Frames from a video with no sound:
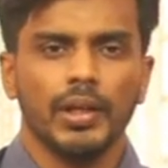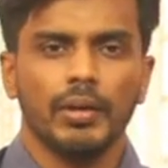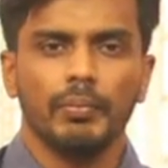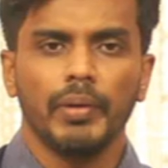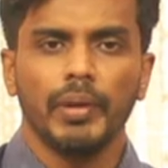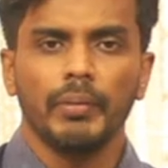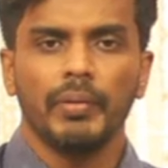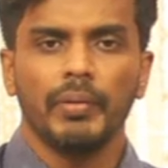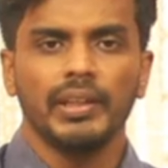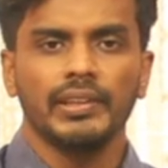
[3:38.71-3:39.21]

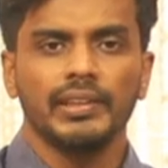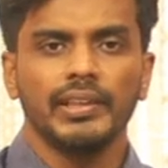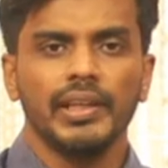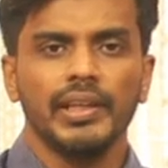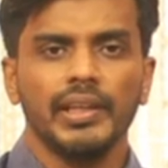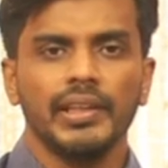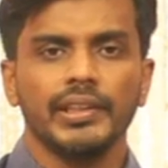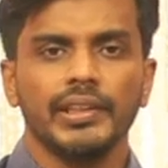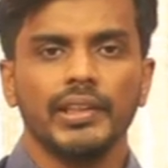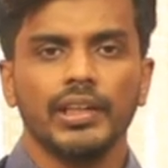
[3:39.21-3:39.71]
My
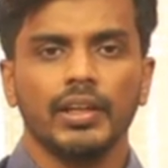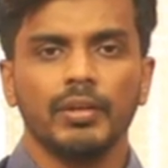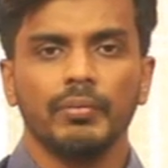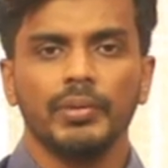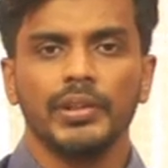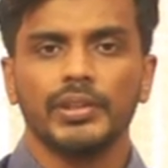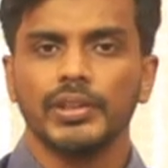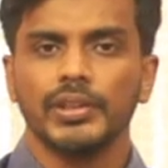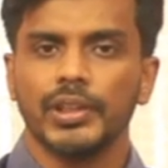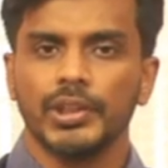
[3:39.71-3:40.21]
monthly
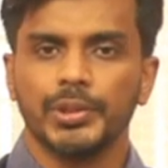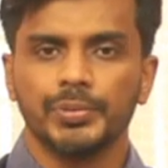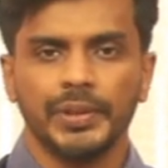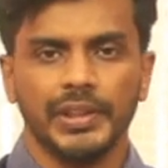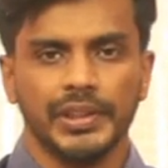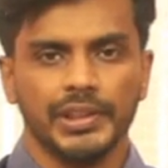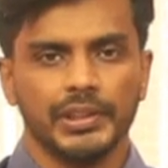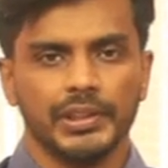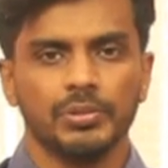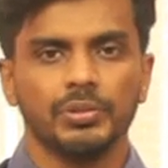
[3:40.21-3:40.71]
income is
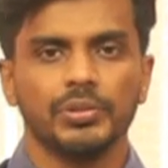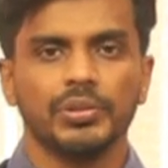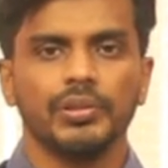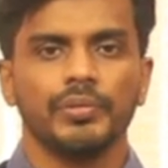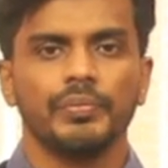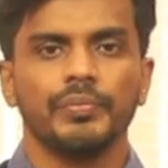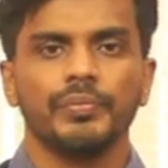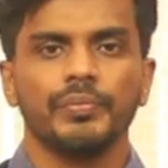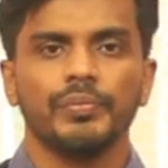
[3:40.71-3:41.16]
20,000